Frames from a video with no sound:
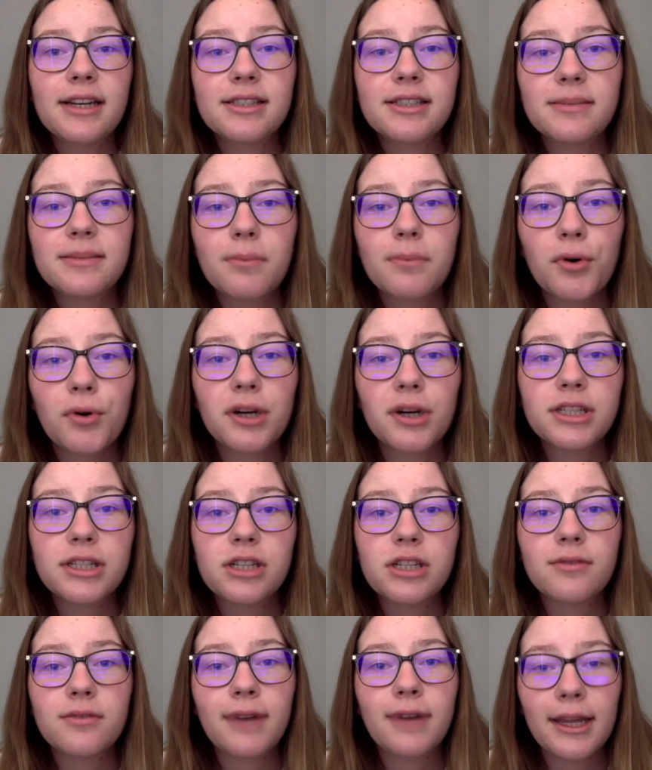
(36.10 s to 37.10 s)
is important
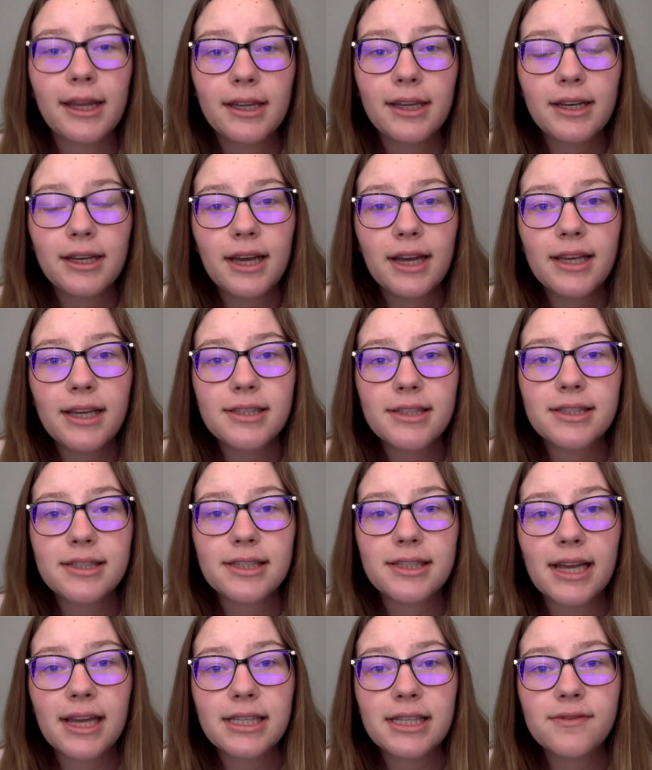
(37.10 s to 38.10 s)
to recognize the
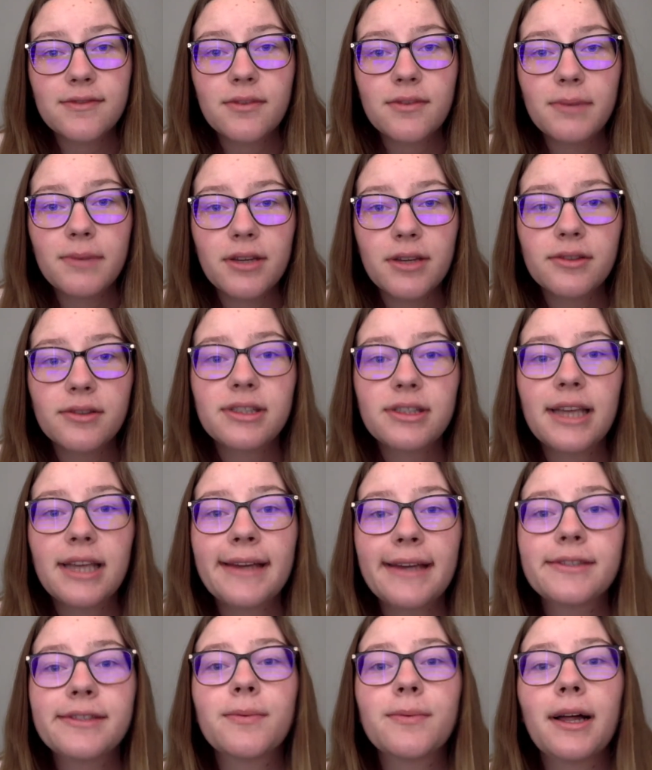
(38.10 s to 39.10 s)
signs of abuse
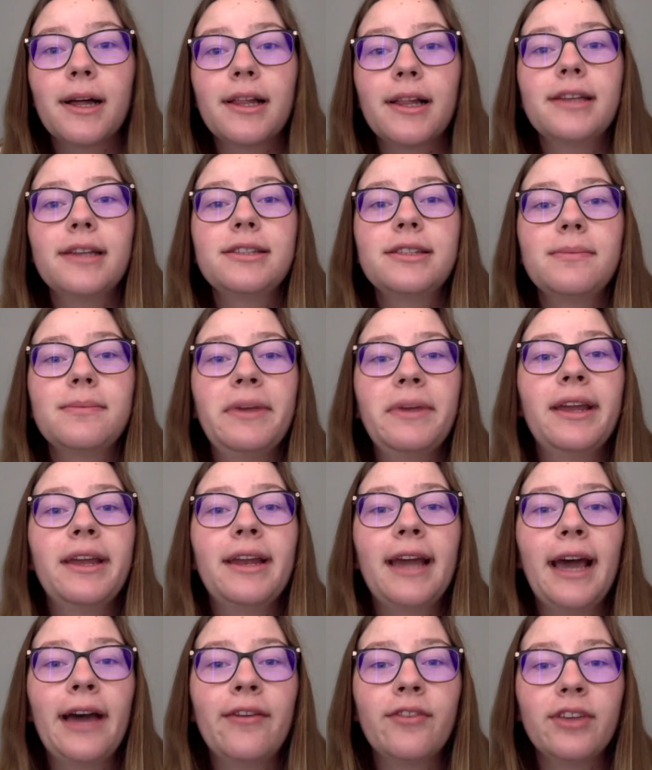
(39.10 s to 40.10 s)
as well as to be an
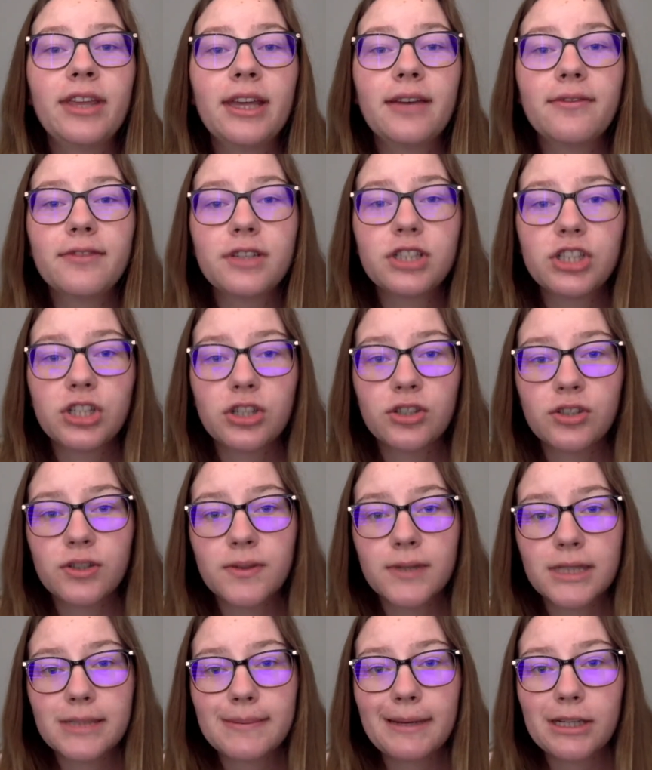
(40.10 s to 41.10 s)
advocate for children
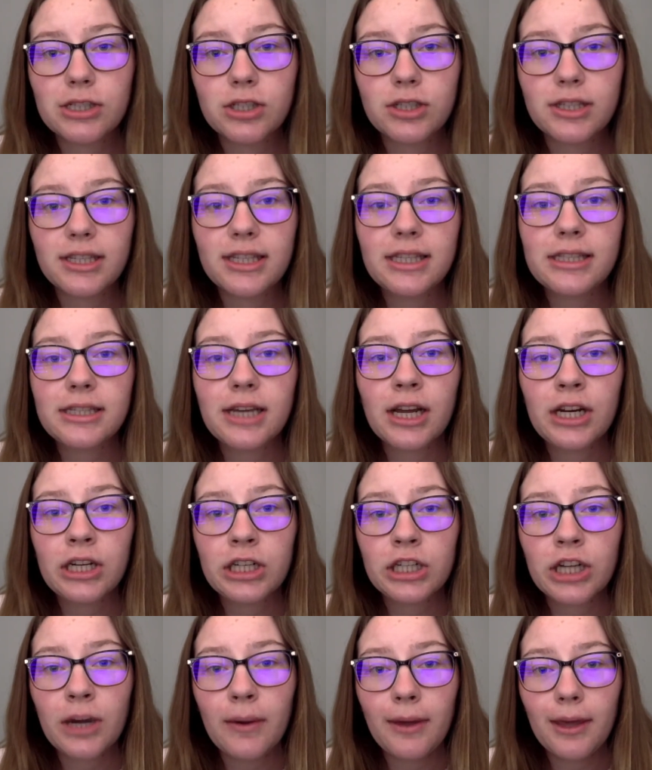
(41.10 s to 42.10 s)
with special needs
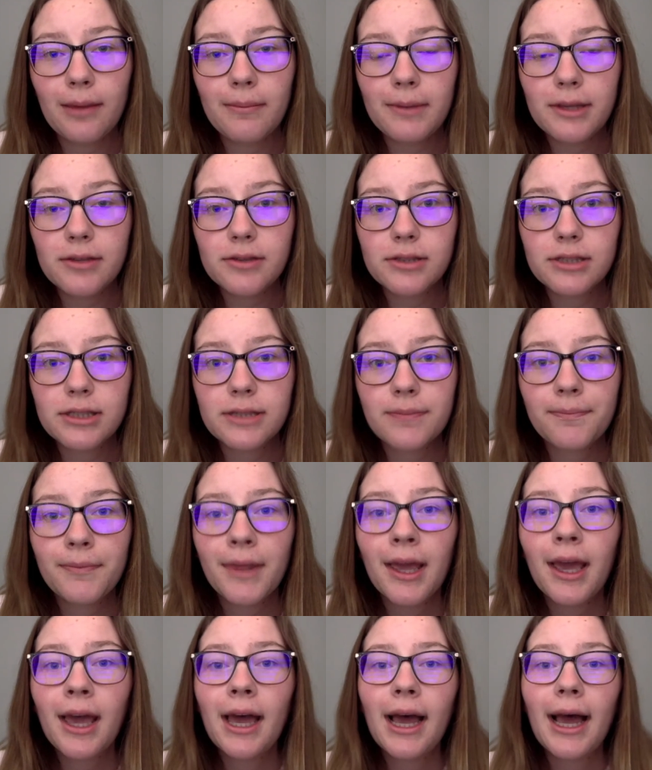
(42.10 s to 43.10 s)
undergoing abuse.
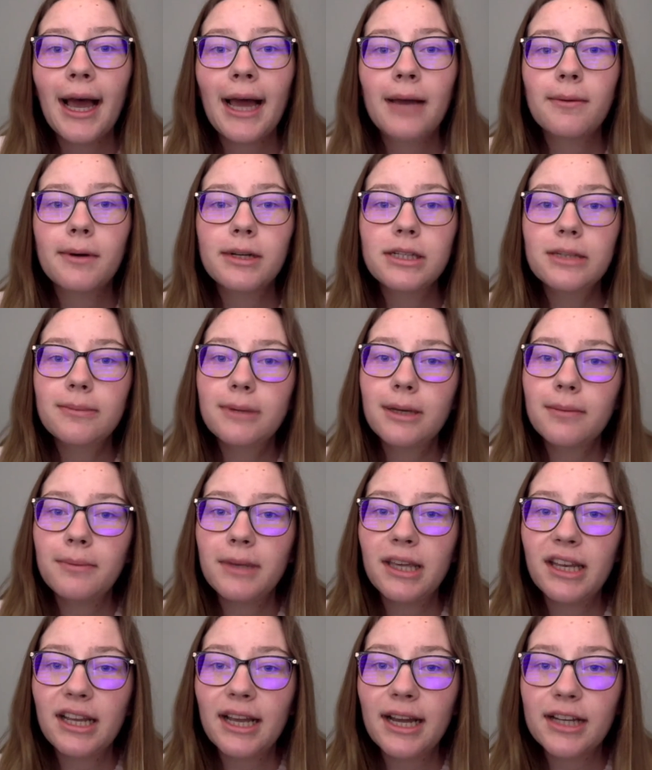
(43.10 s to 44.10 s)
I want to be a
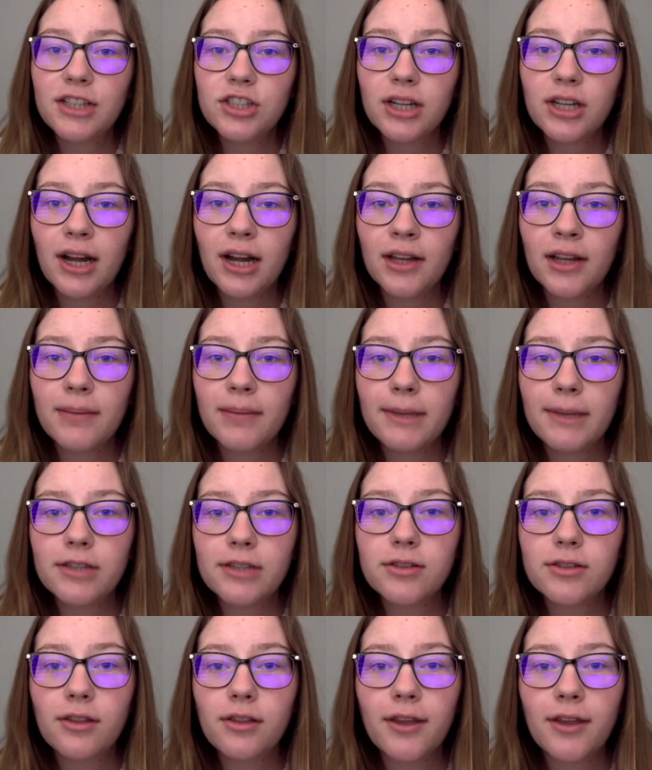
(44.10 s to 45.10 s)
pediatric
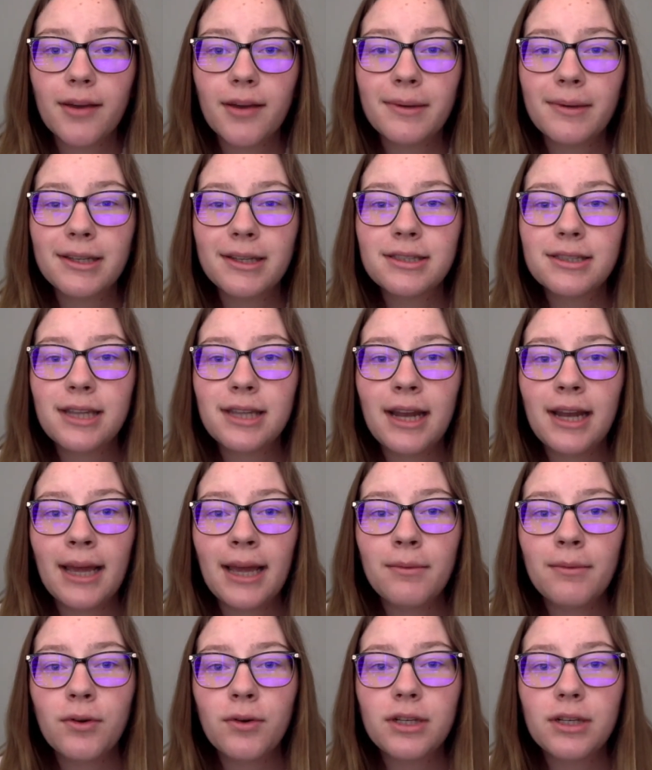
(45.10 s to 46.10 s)
occupational therapist, and I
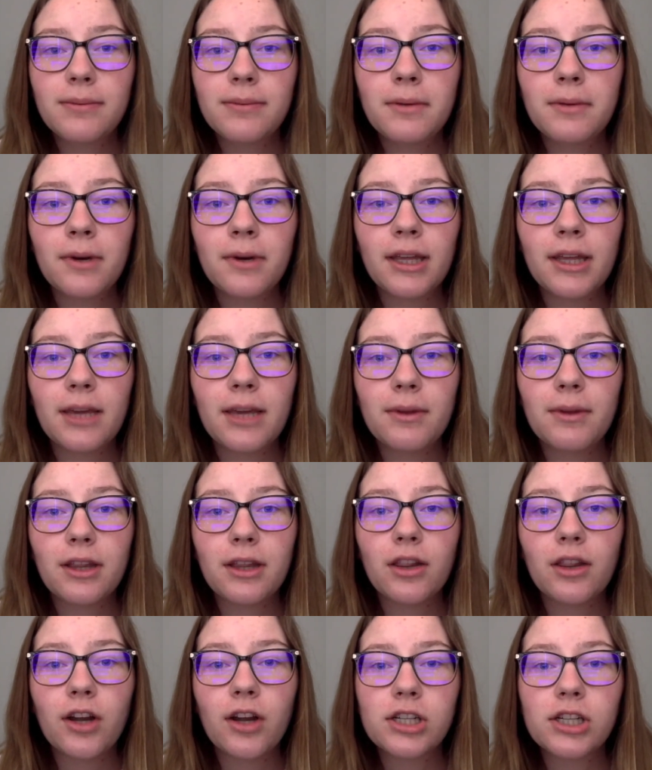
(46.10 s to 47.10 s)
am going to be working with a
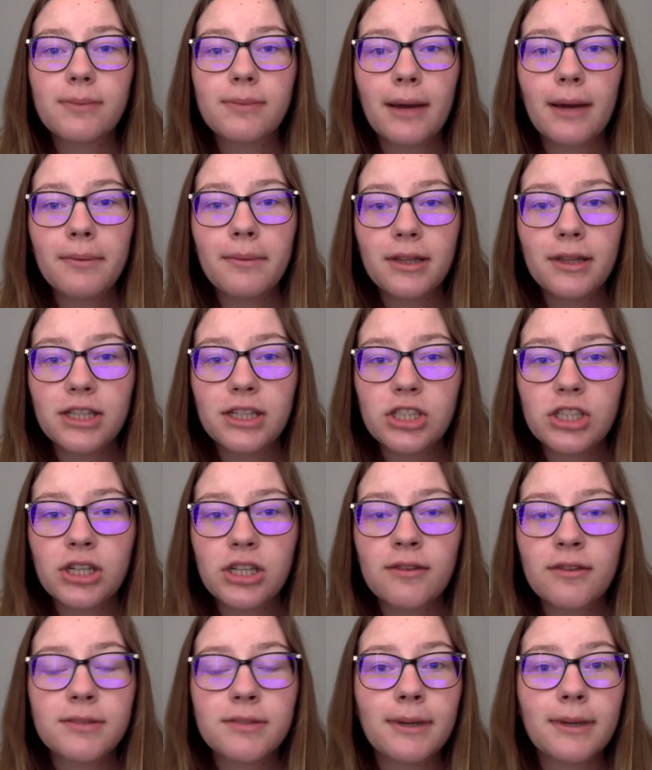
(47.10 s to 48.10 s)
large population
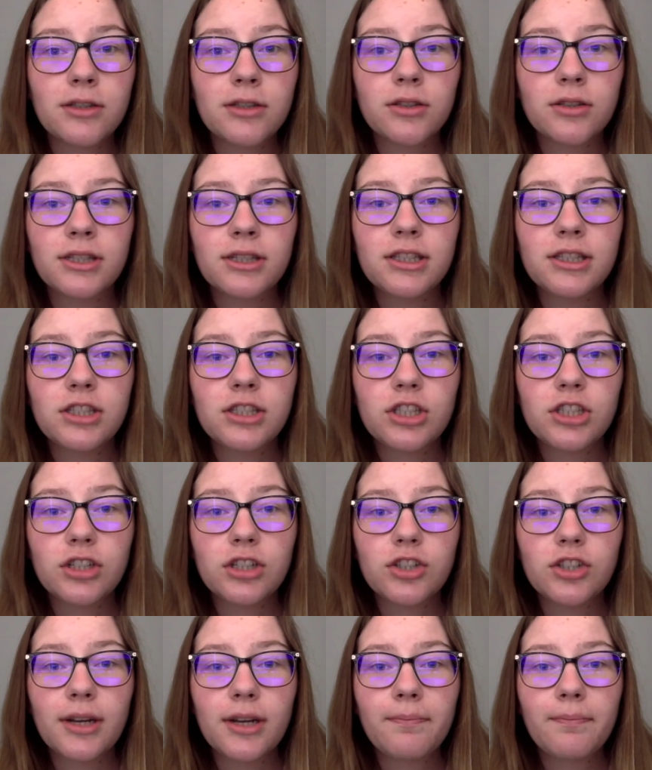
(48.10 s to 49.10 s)
of special needs
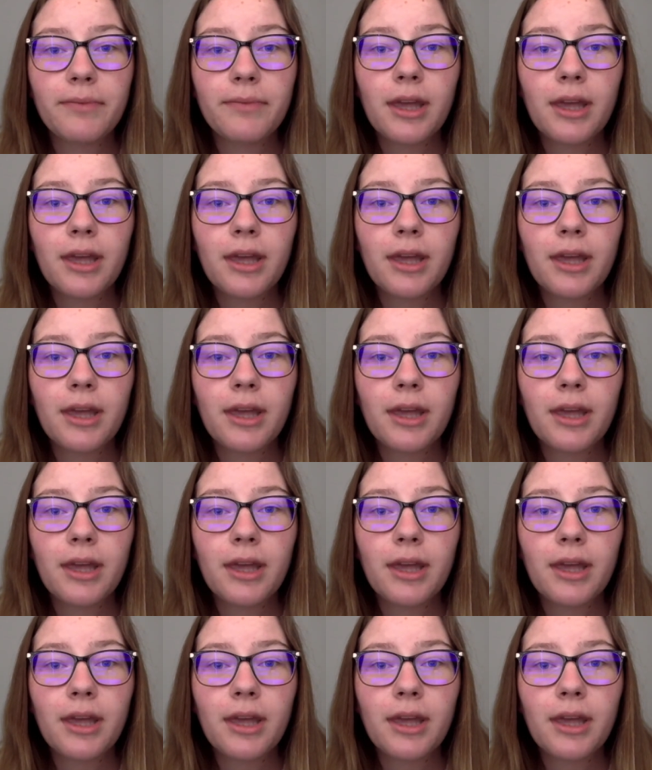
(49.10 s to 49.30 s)
children.